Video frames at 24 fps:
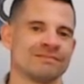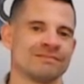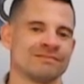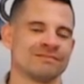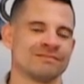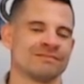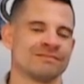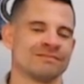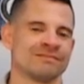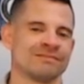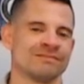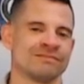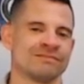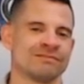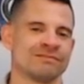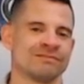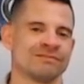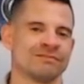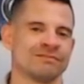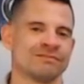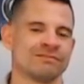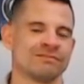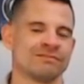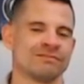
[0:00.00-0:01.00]

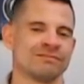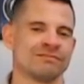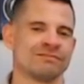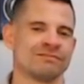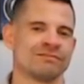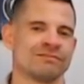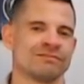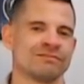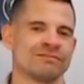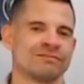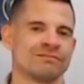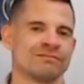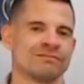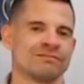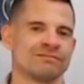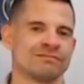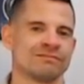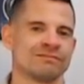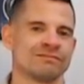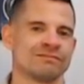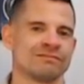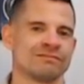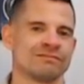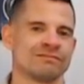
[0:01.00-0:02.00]

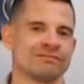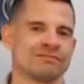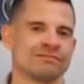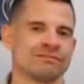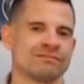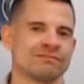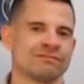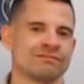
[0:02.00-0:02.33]
(not speaking)